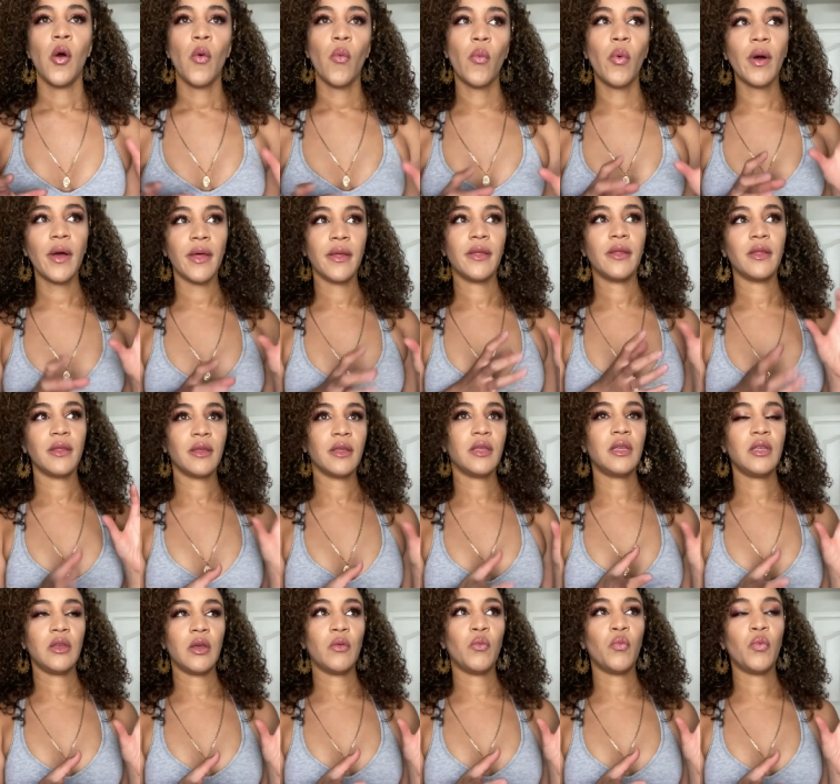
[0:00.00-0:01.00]
what
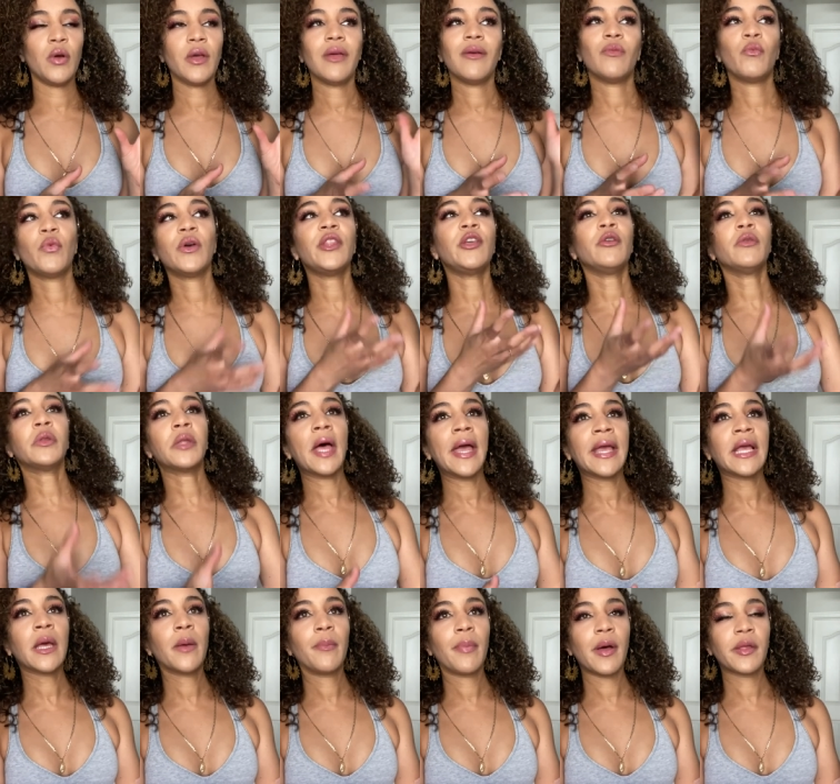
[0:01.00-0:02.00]
what, do you
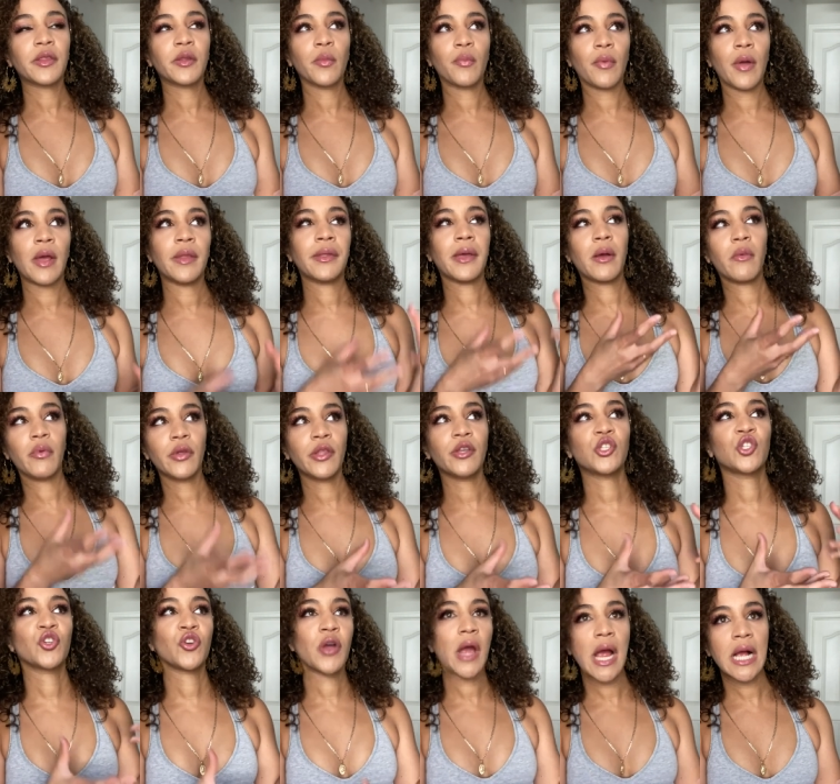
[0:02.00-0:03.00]
like about the brand? Like what
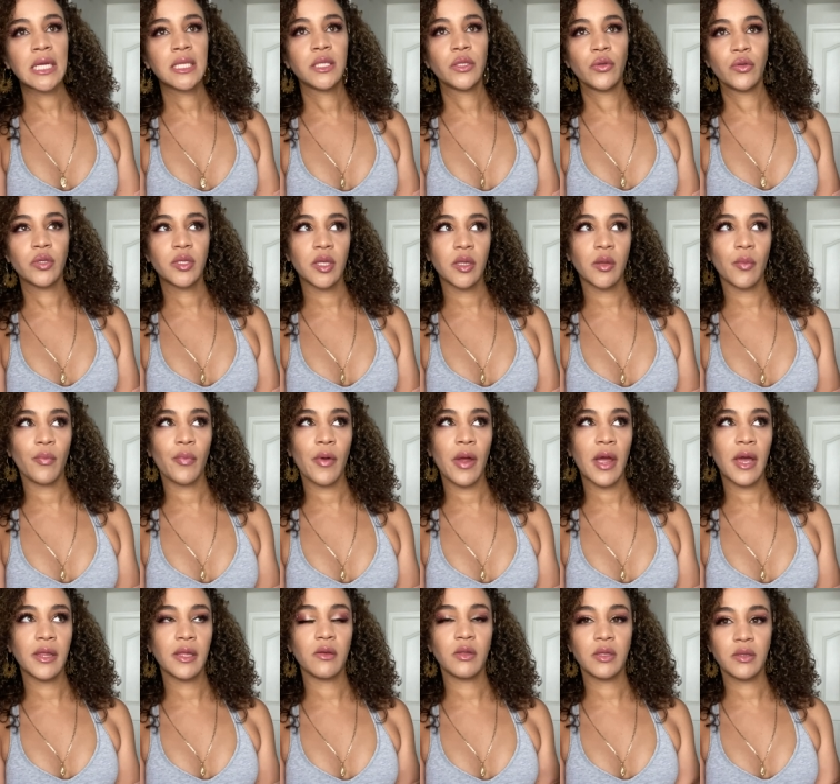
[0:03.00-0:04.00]
attracts you to the
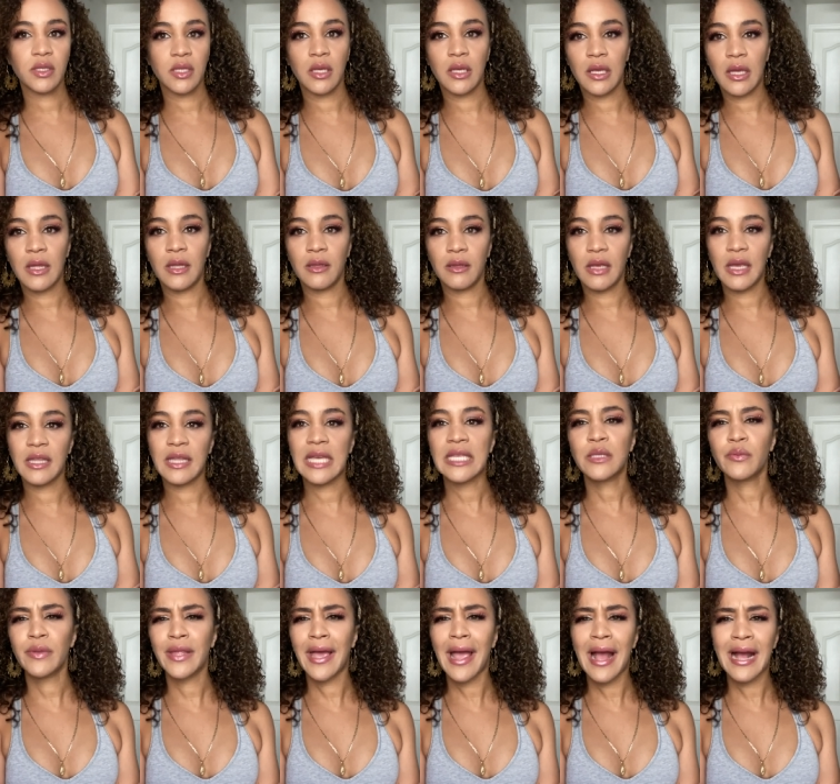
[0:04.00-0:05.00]
brand? And, and
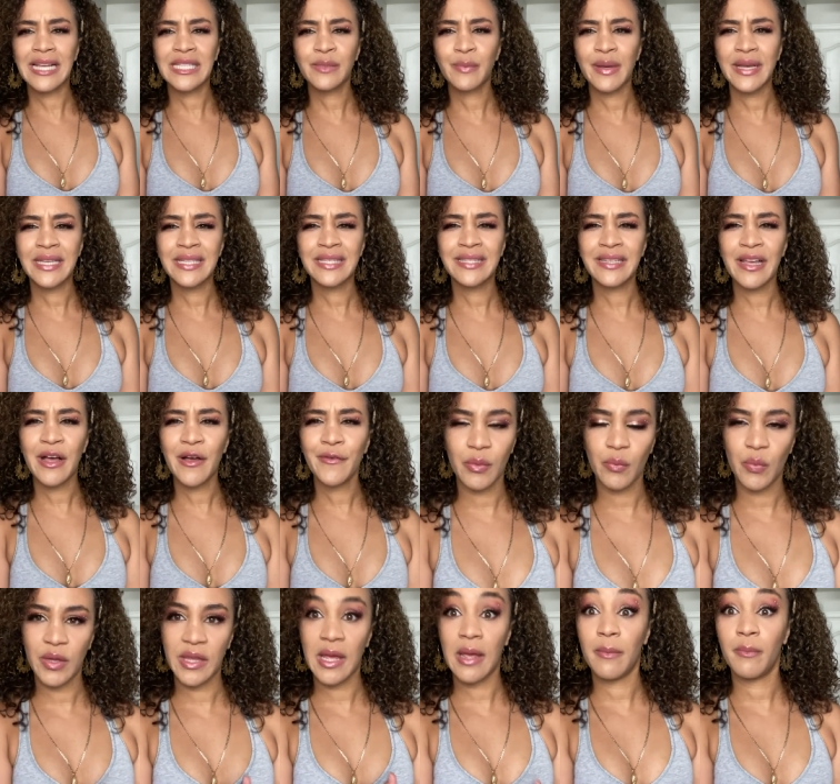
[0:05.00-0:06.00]
that's what I asked myself
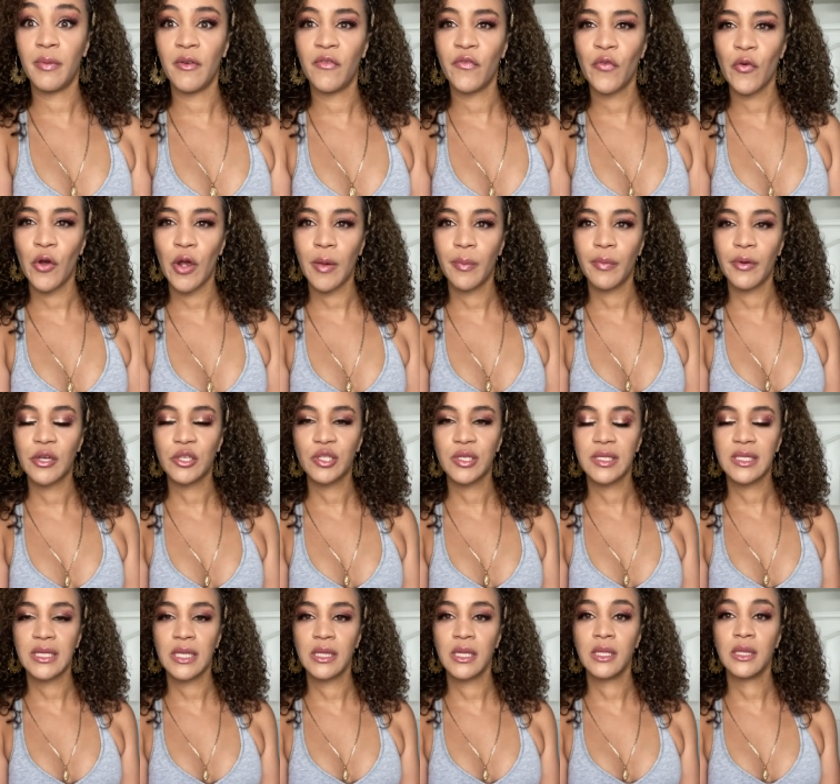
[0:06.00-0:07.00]
when I before I
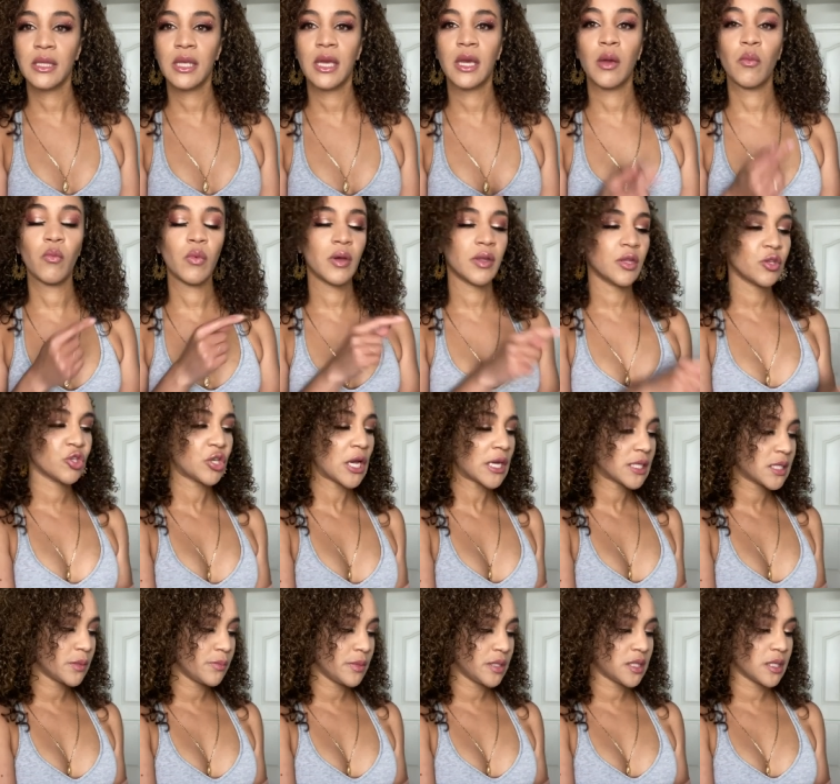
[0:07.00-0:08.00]
purchased anything. And what
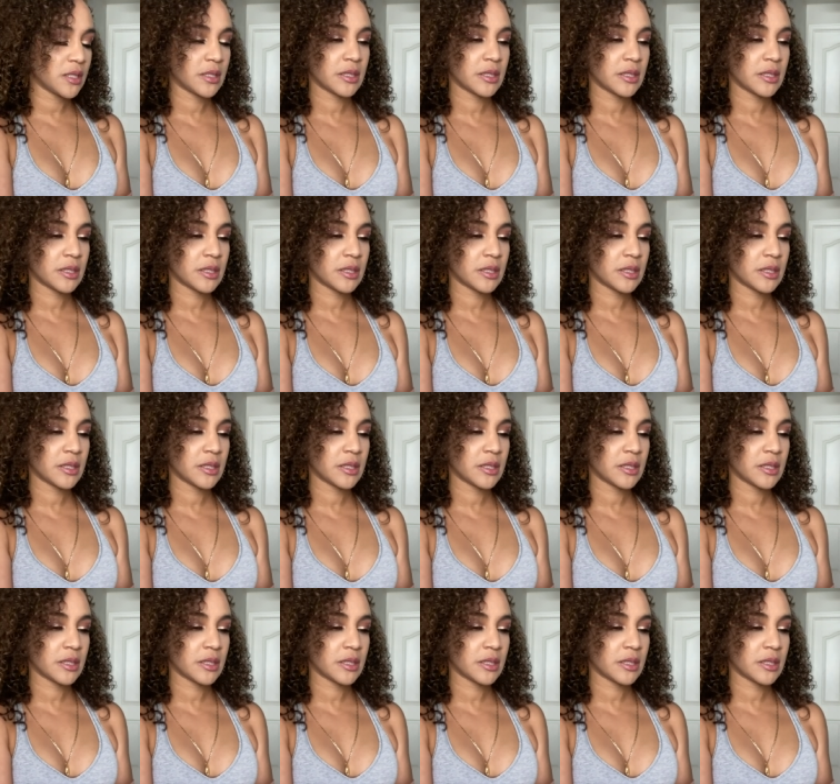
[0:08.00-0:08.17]
attracted me to